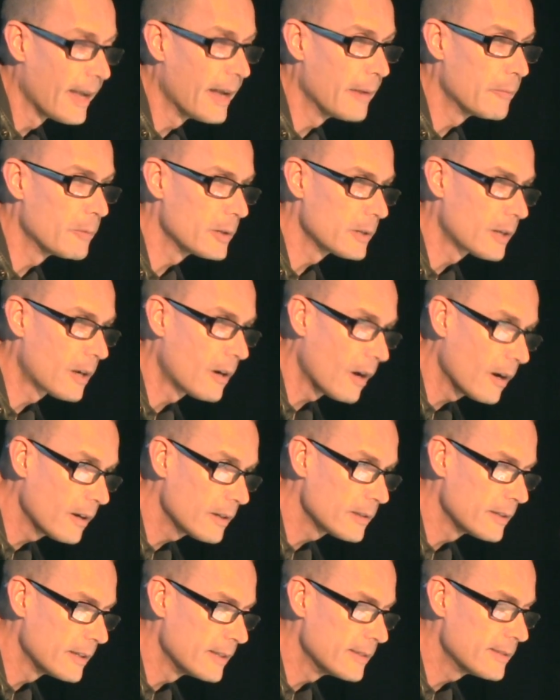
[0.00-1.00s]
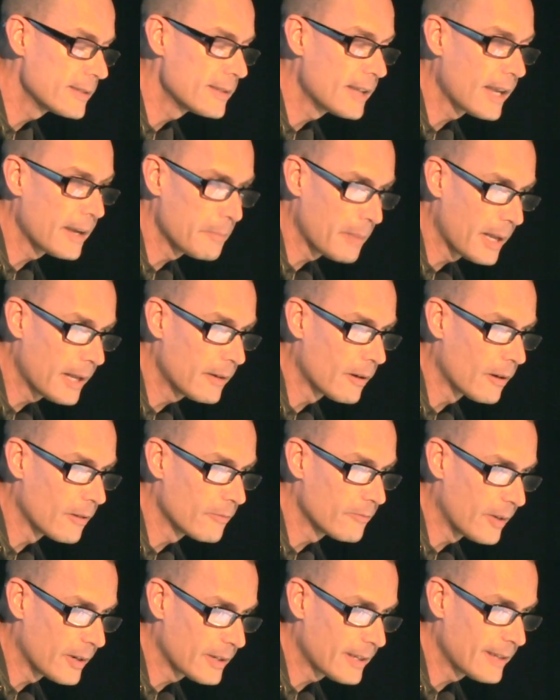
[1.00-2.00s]
and regardless, gay men
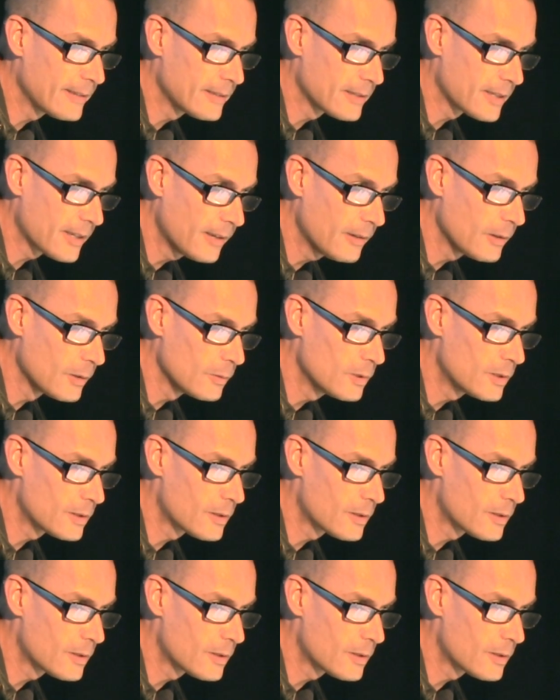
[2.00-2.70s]
are fucking too,